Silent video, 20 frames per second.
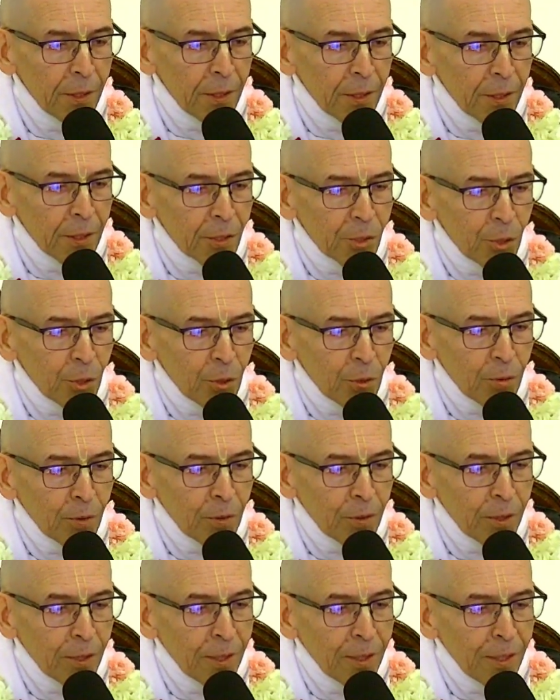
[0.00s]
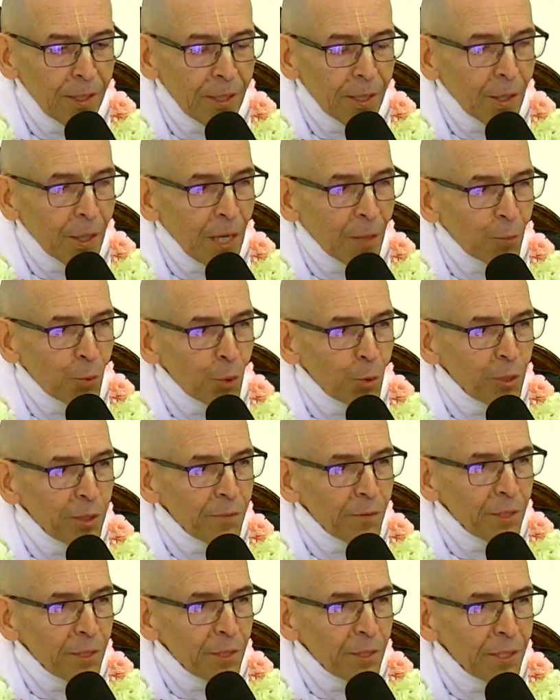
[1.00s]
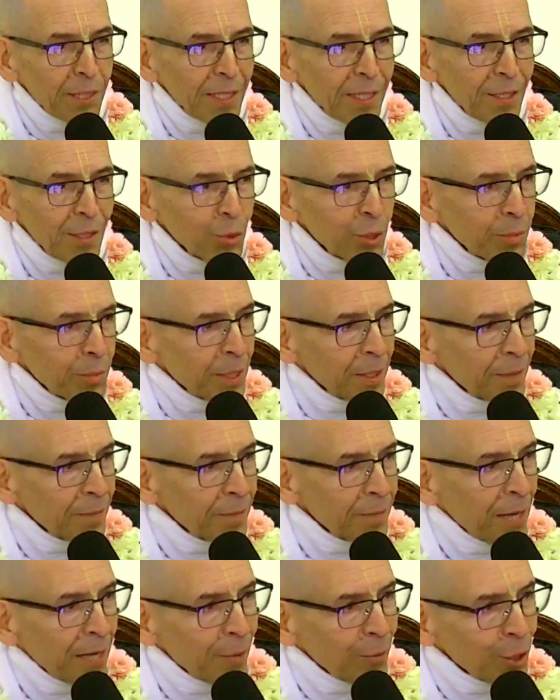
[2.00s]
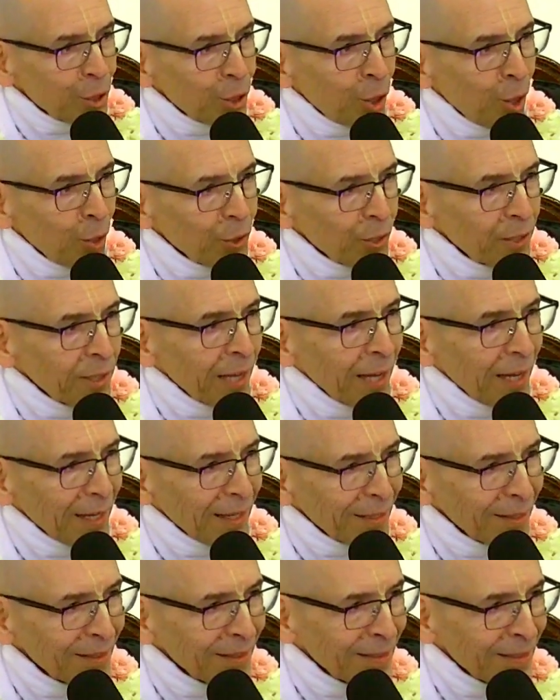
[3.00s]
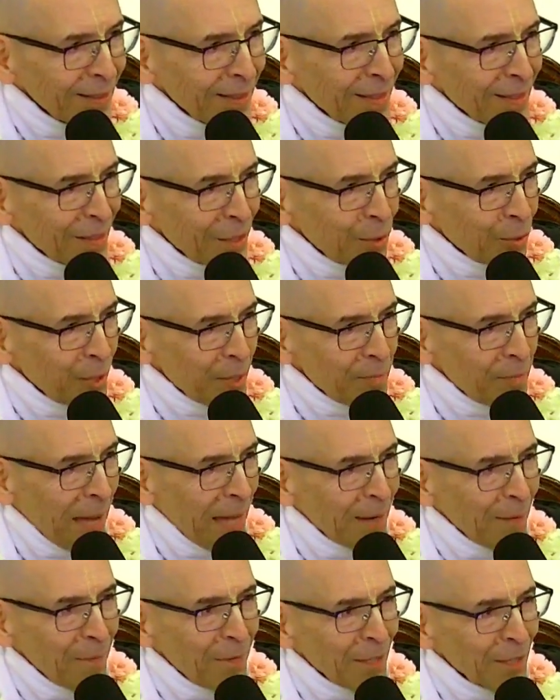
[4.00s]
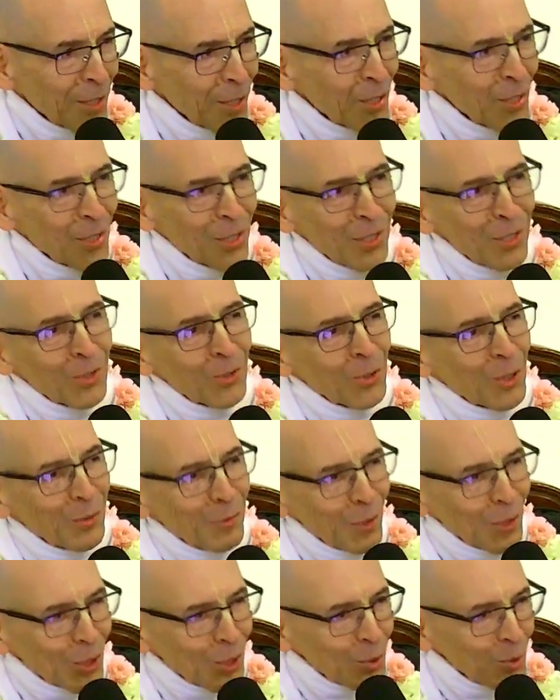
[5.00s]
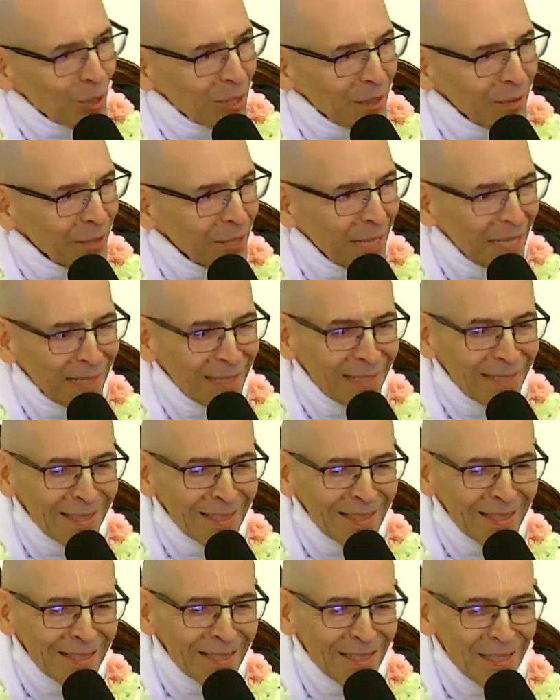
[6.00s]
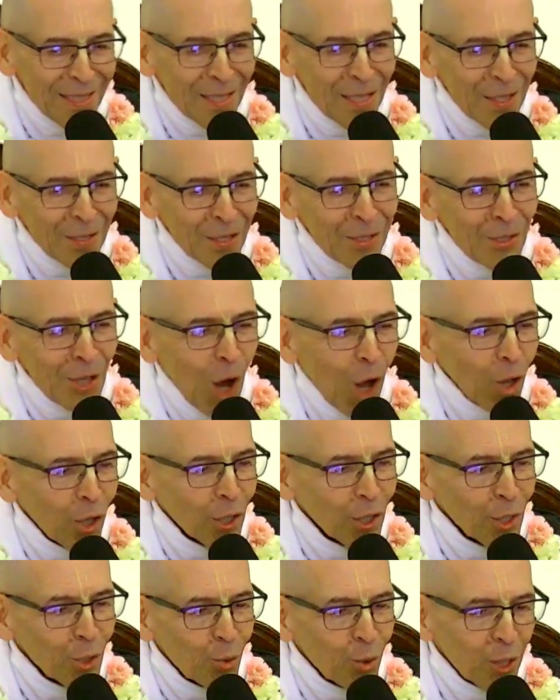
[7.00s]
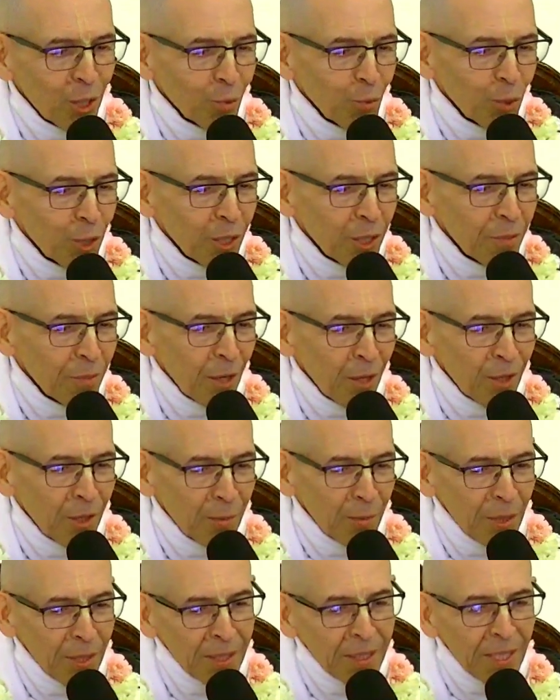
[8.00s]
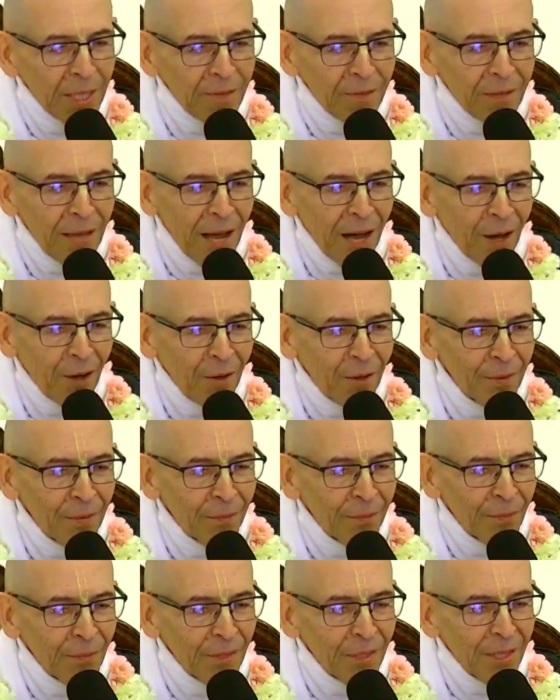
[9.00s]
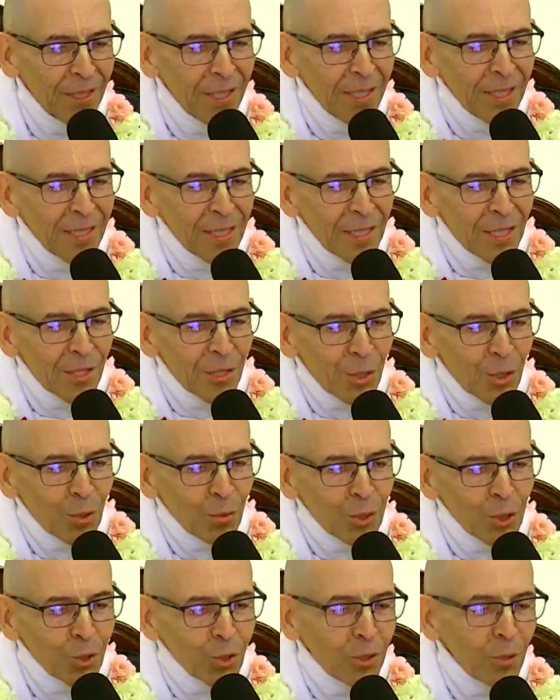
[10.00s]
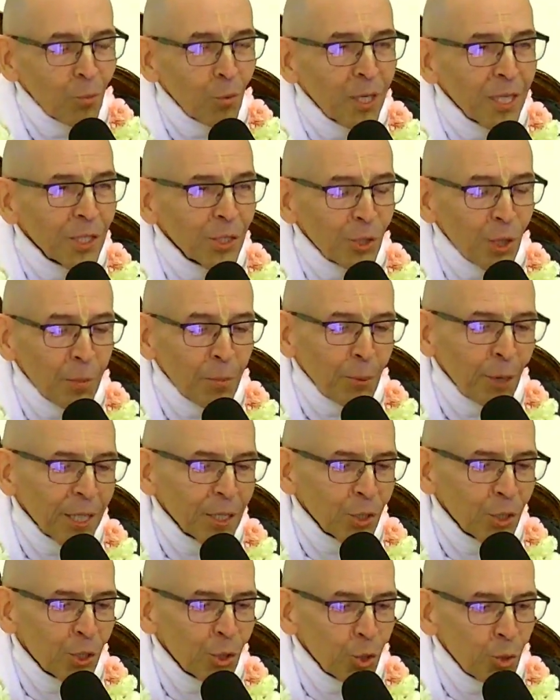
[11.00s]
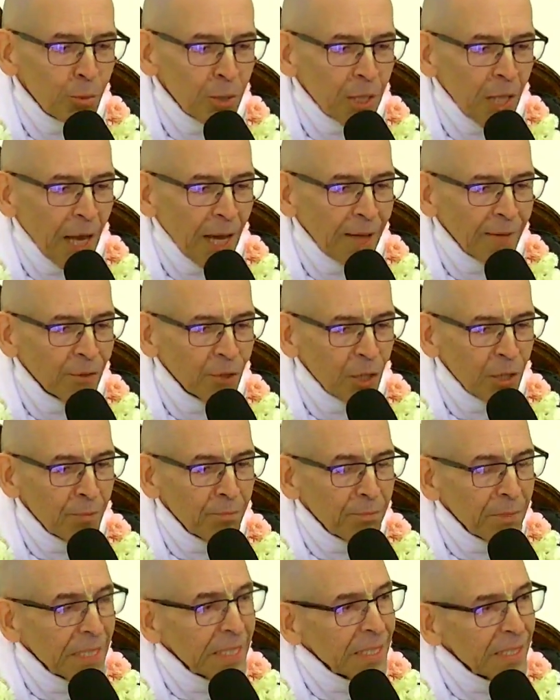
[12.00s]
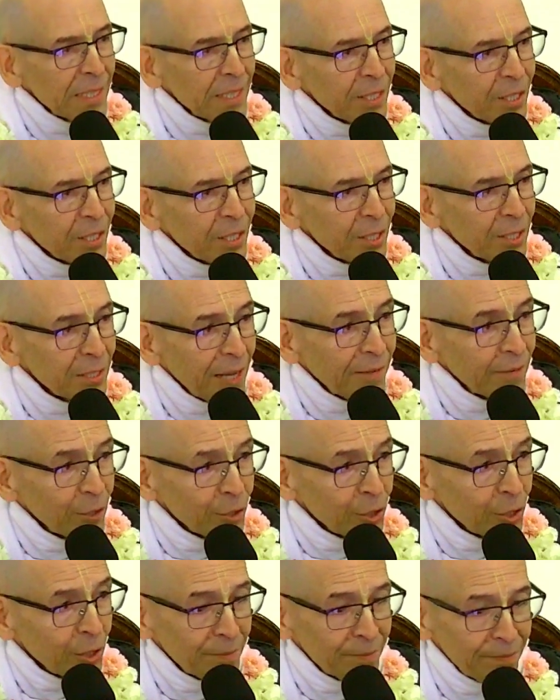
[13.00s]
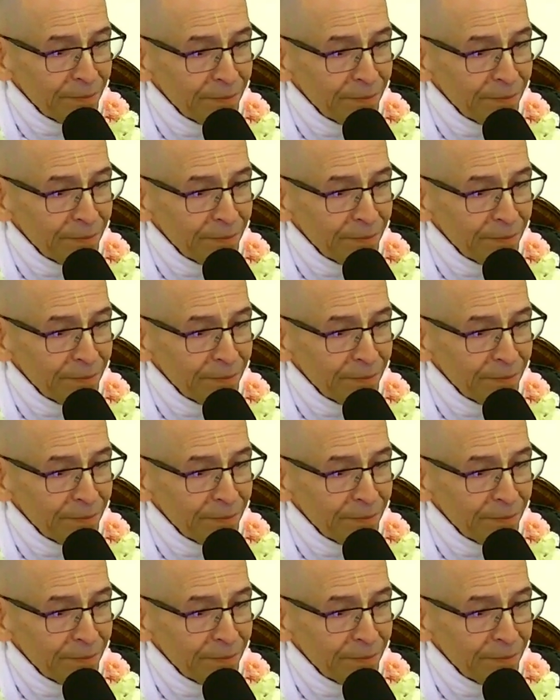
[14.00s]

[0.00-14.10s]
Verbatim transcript: So, and we're even getting the reaping of that result today. You know, they manifested the universe with living entities, the knowledge we can read about Kapila Dev now, so we shouldn't waste our precious human lives on meaningless endeavors,